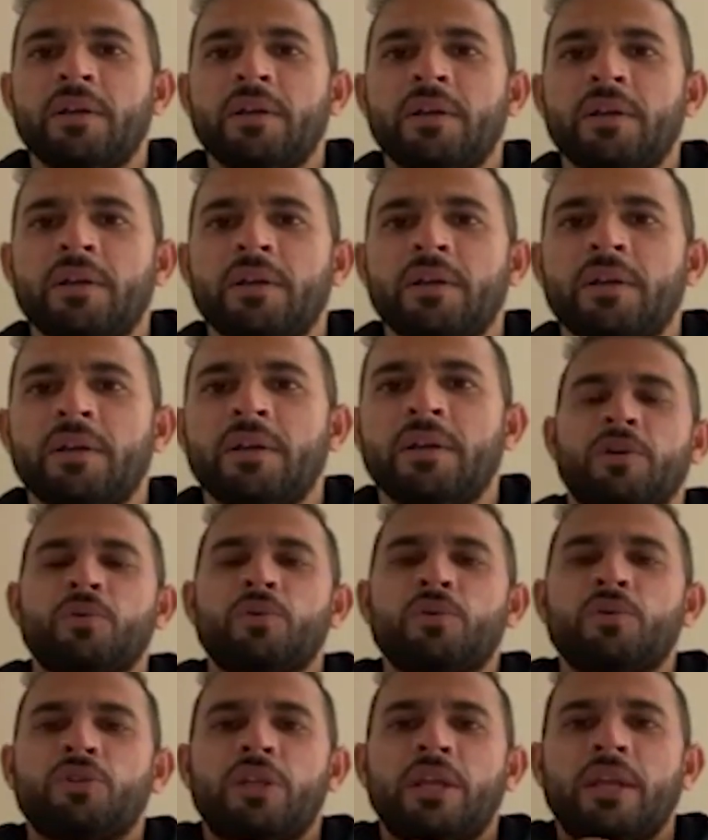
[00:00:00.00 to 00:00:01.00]
it's a good
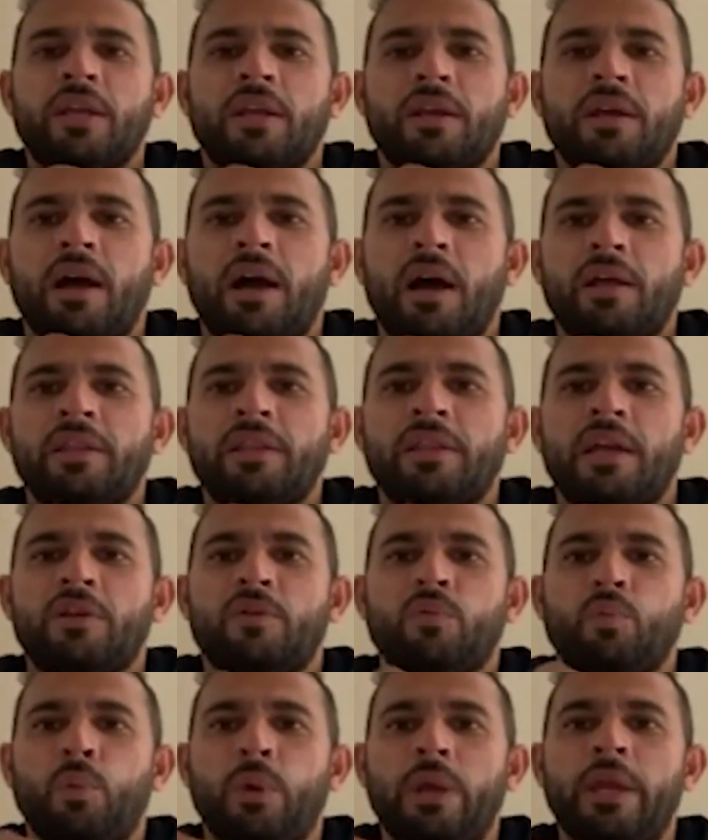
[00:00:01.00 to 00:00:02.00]
thing that
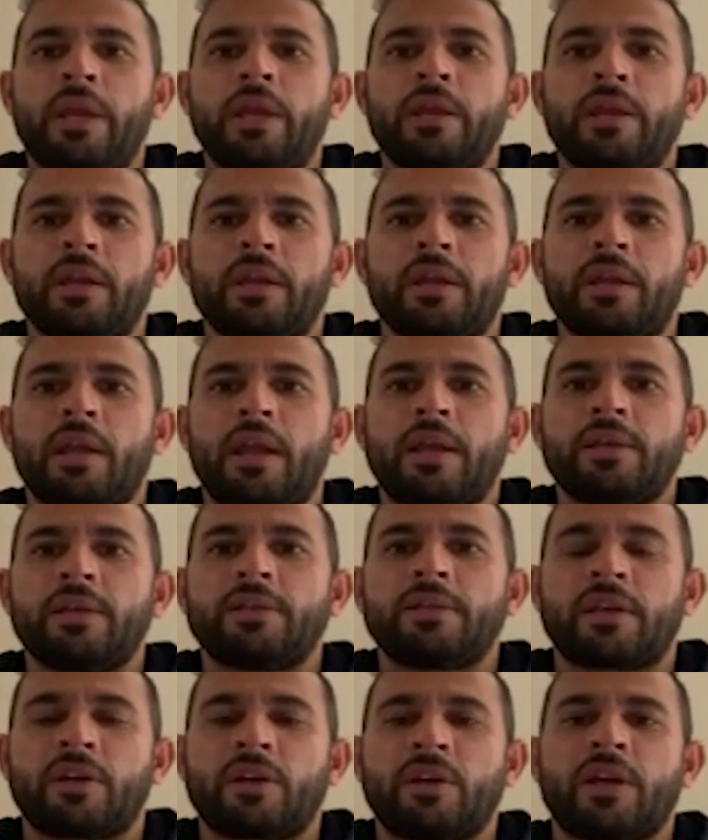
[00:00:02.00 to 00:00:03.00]
we as a
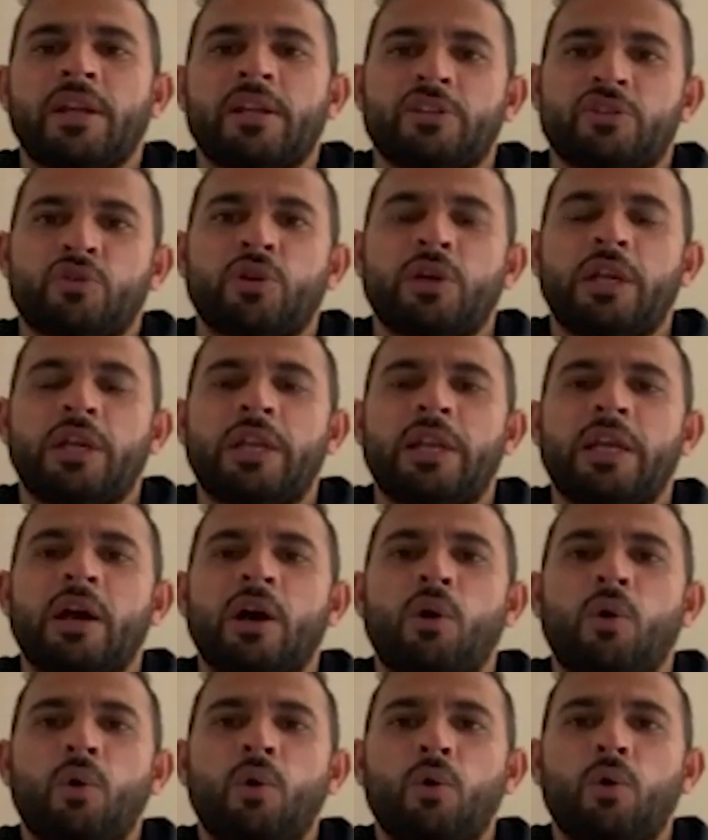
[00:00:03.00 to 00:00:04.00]
Cricket Australia
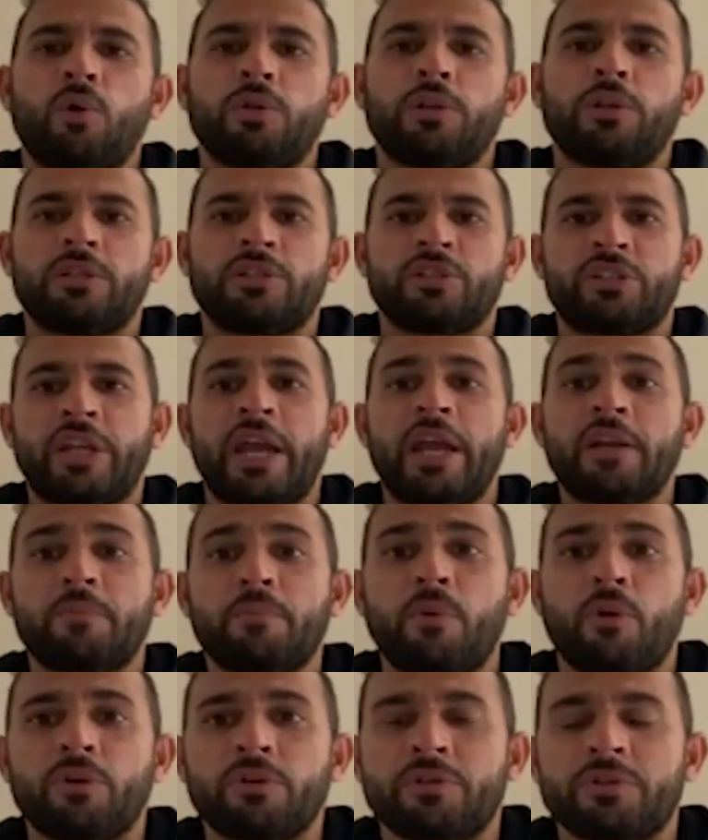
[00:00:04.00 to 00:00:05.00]
or the state
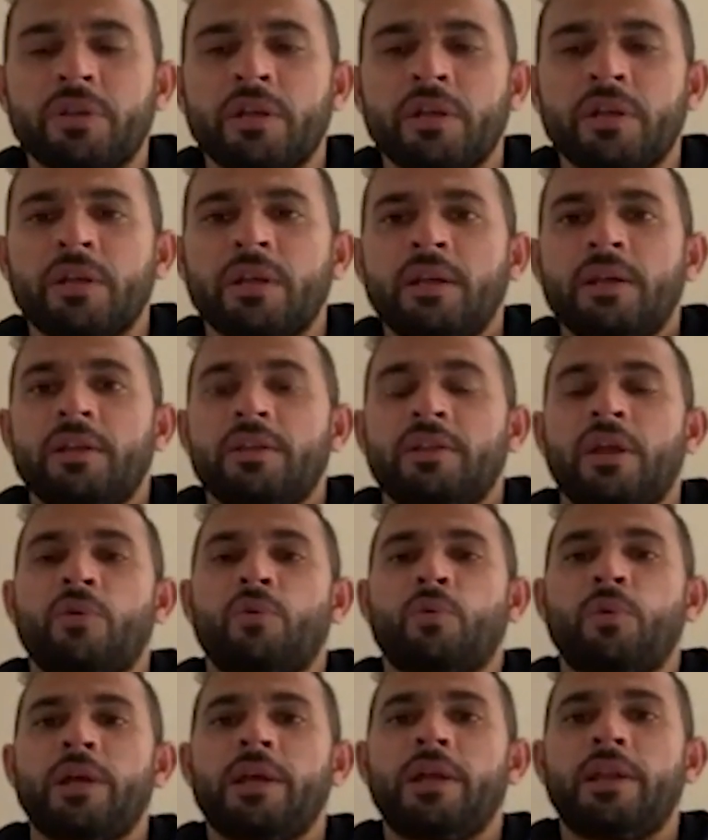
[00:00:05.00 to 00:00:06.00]
boards, they
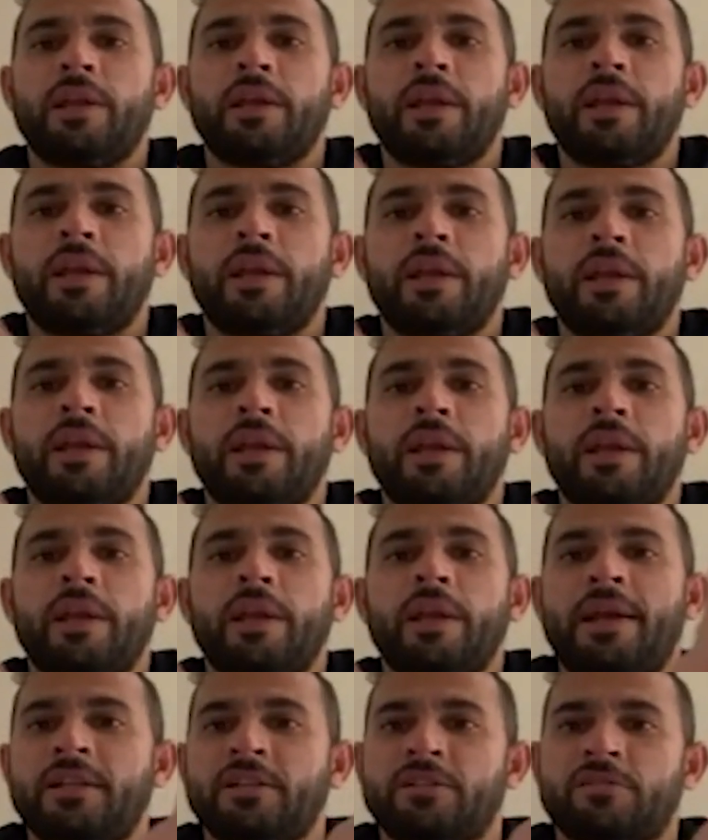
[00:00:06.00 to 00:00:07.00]
really have
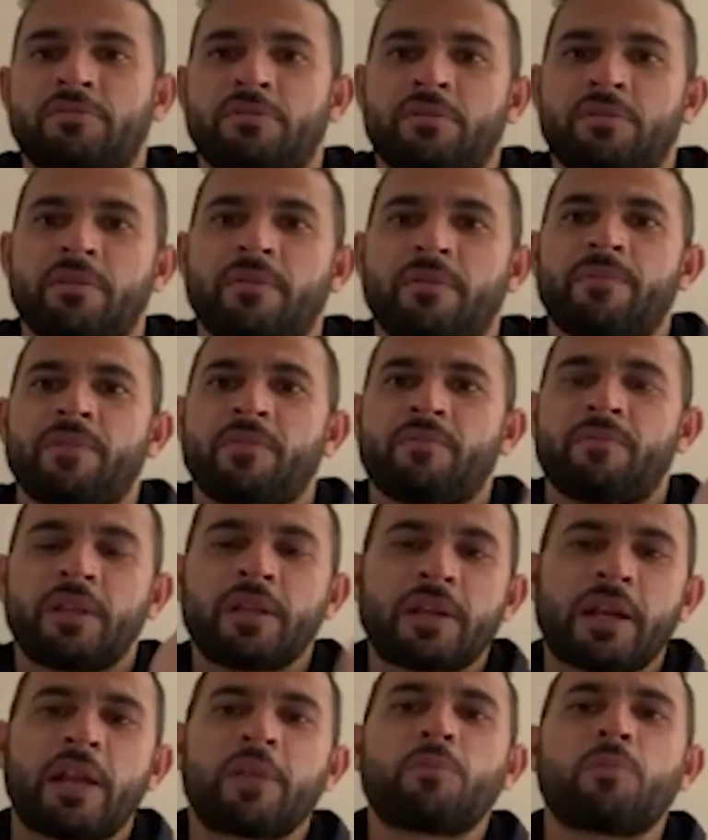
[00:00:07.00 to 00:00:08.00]
plans for
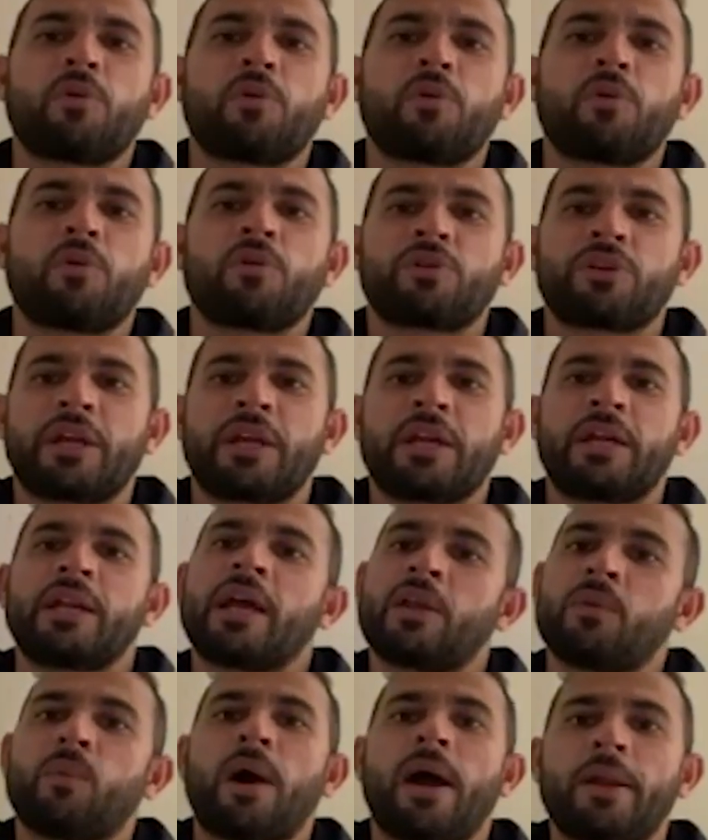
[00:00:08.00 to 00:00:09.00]
the red ball cricket
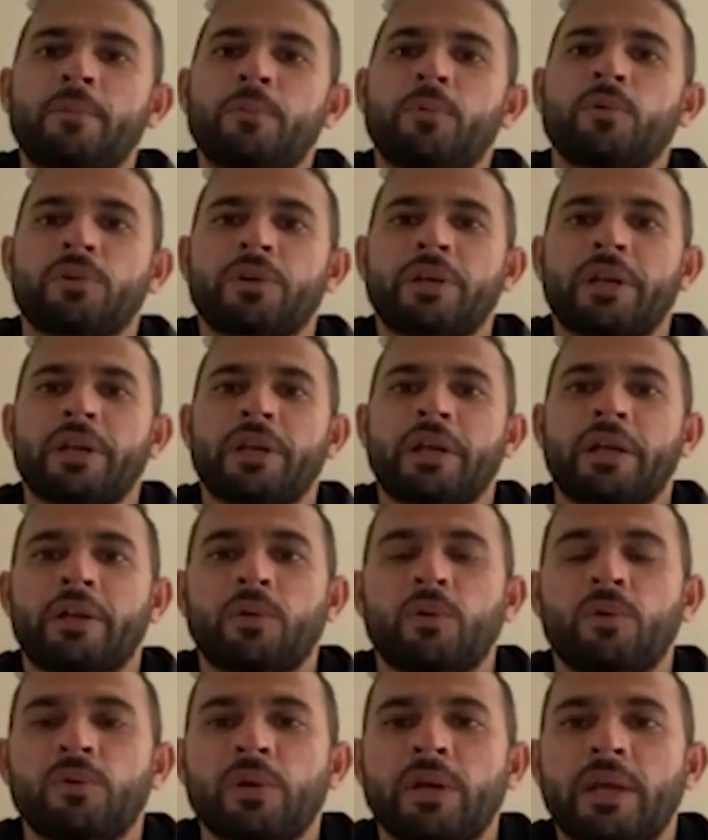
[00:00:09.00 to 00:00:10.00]
and white ball cricket
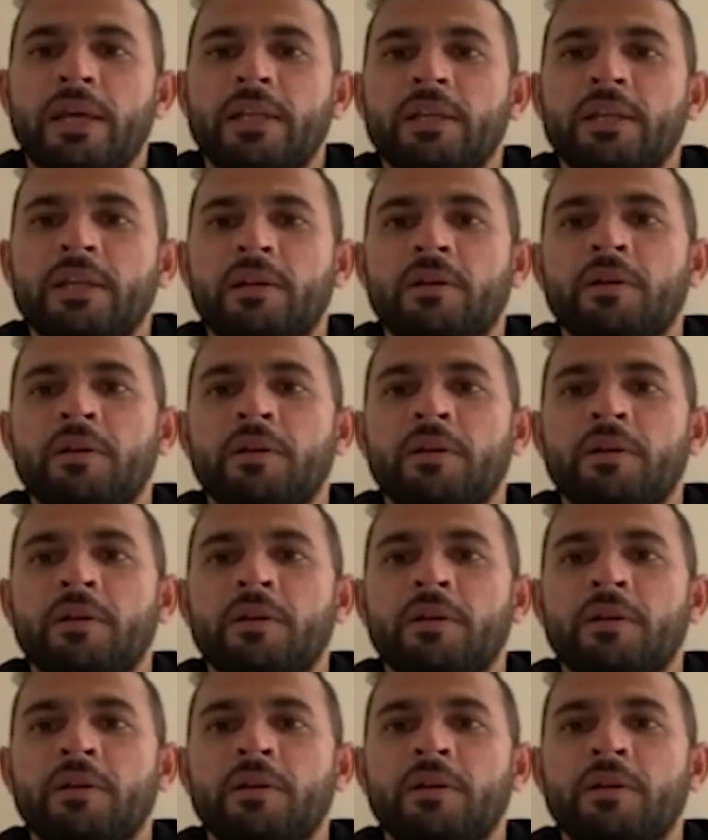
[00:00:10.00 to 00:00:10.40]
altogether.